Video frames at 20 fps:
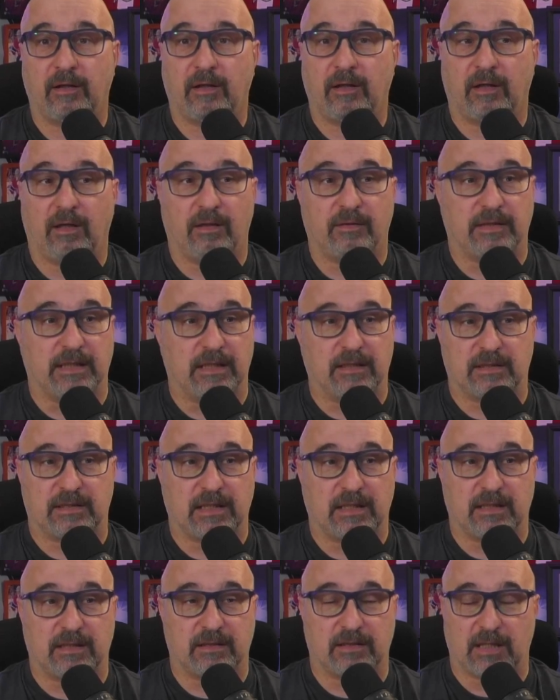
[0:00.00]

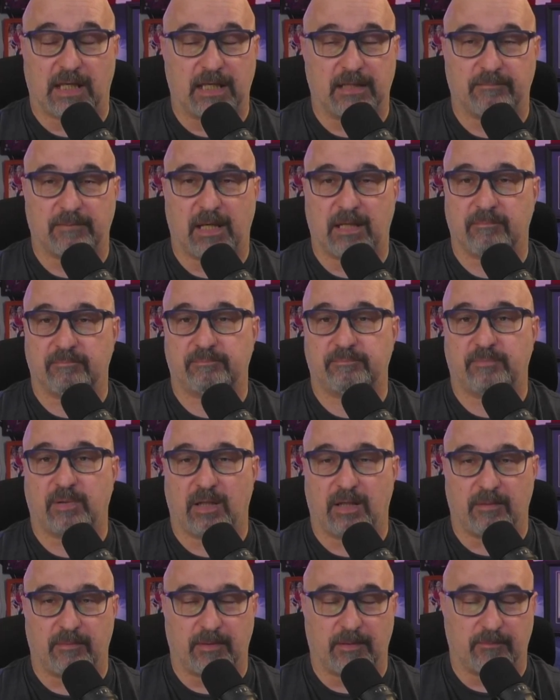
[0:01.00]
And
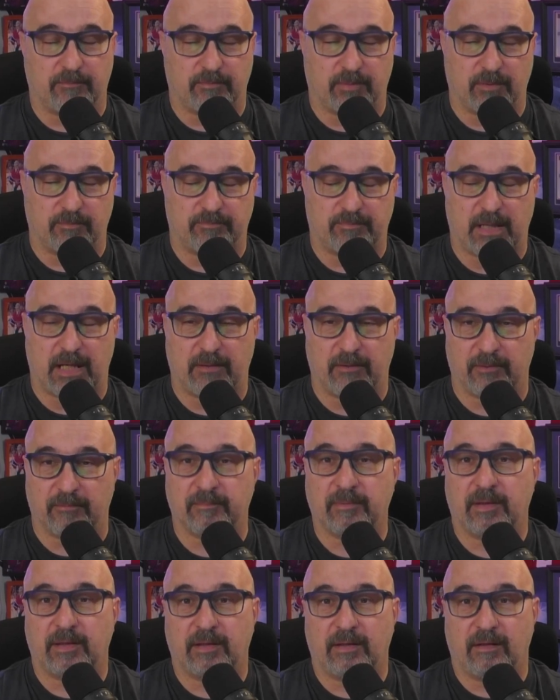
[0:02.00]
Byram.
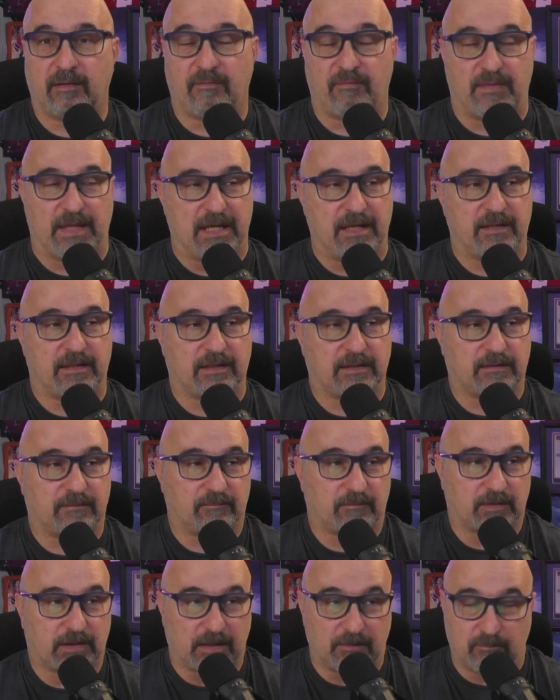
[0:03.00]
They
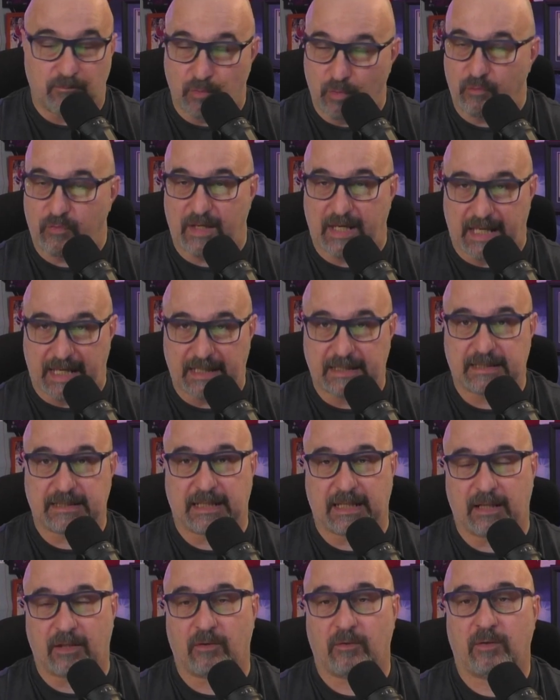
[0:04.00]
can move ahead
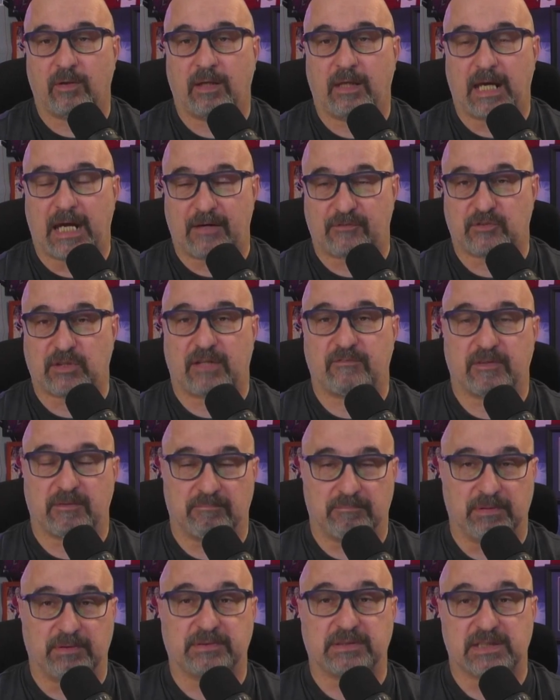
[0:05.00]
now after having
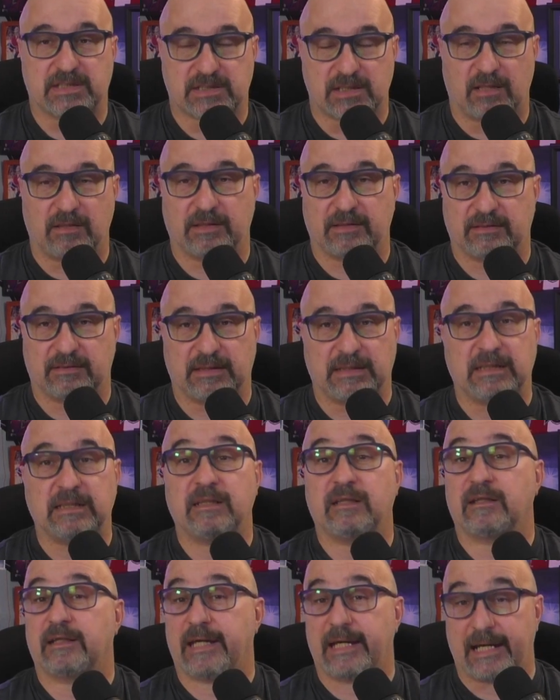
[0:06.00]
built a solid D,
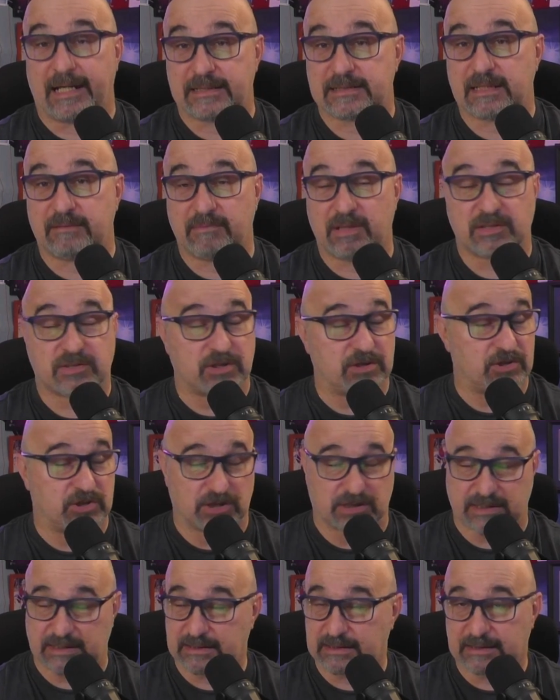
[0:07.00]
as I mentioned, just
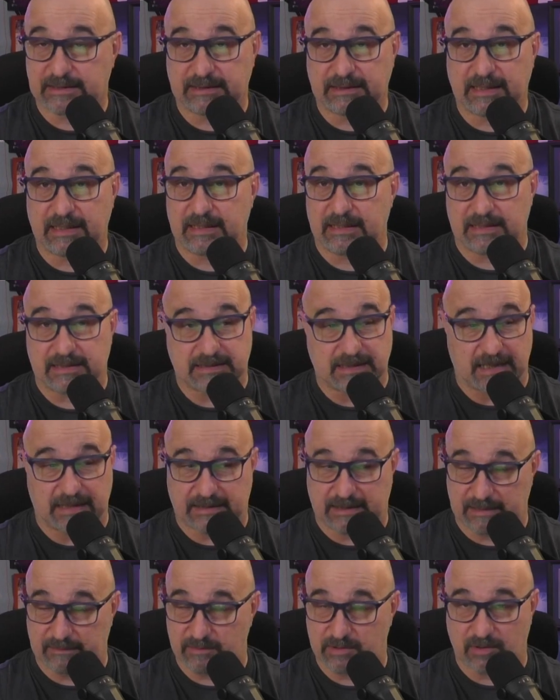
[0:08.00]
like the Canadiens.
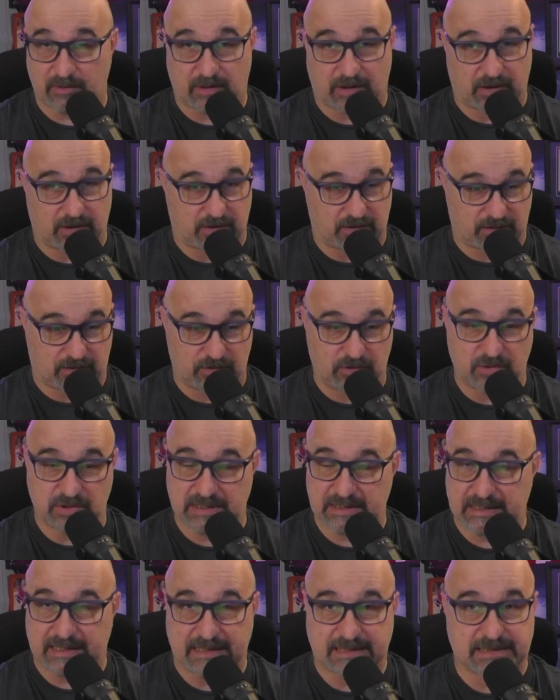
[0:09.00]
Teams are using
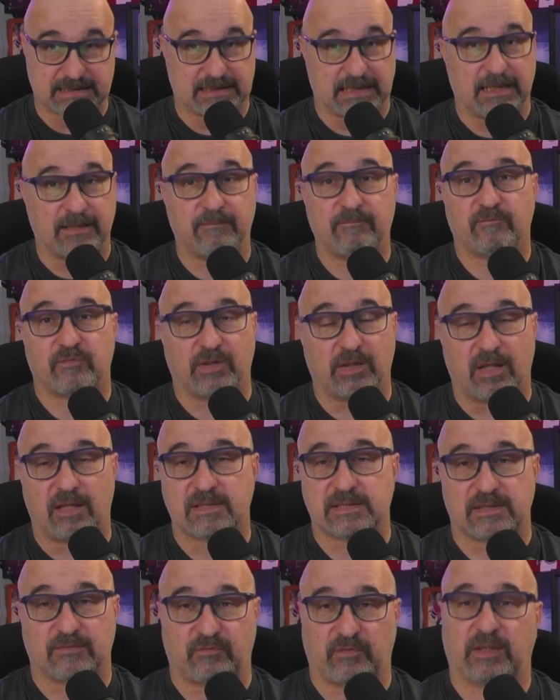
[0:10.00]
that same
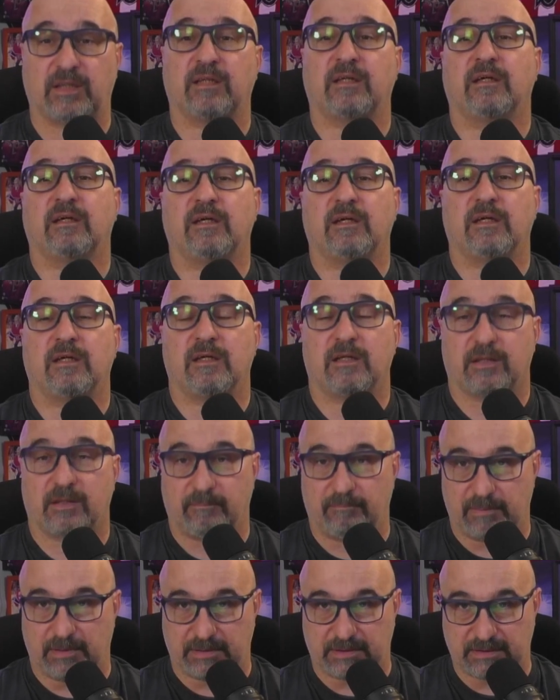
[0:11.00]
philosophy,
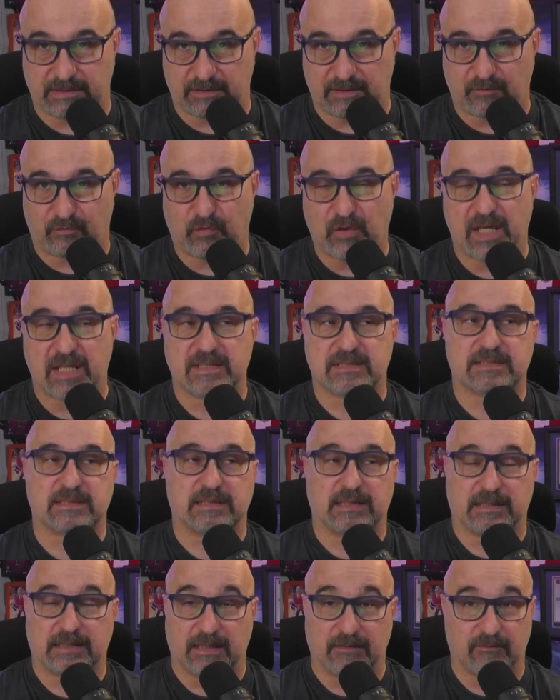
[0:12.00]
building their defense,
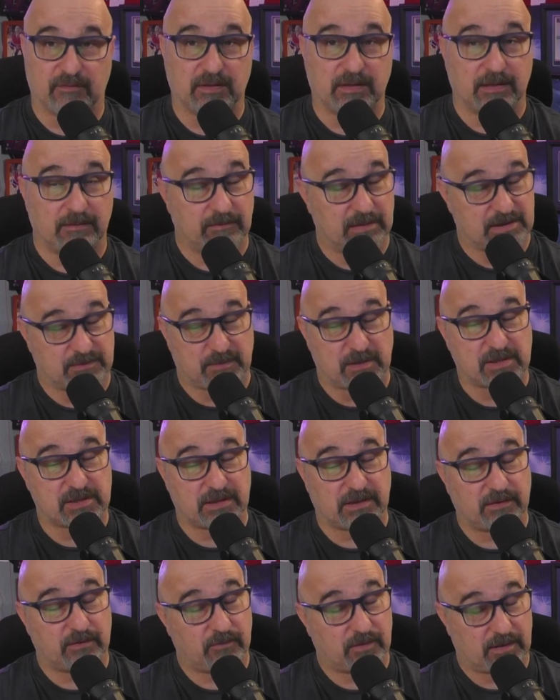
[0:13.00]
giving them,
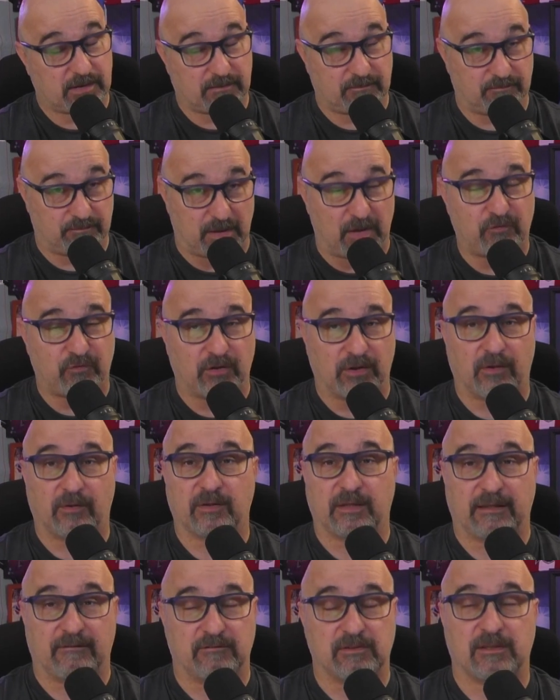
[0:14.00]
especially Buffalo,
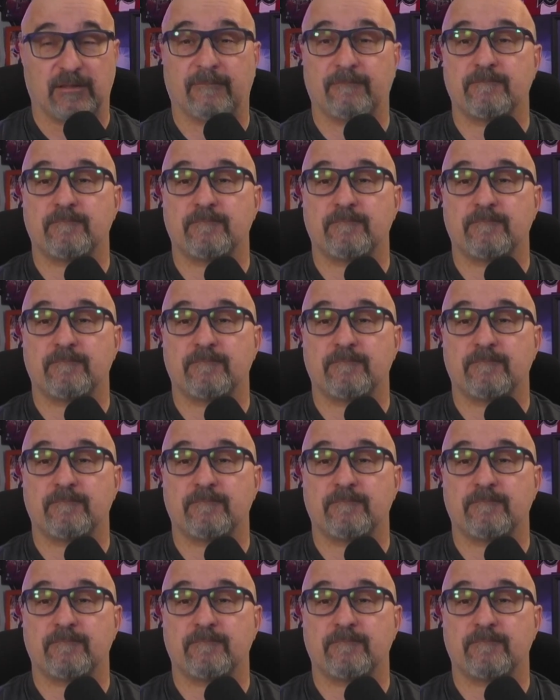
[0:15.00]
giving them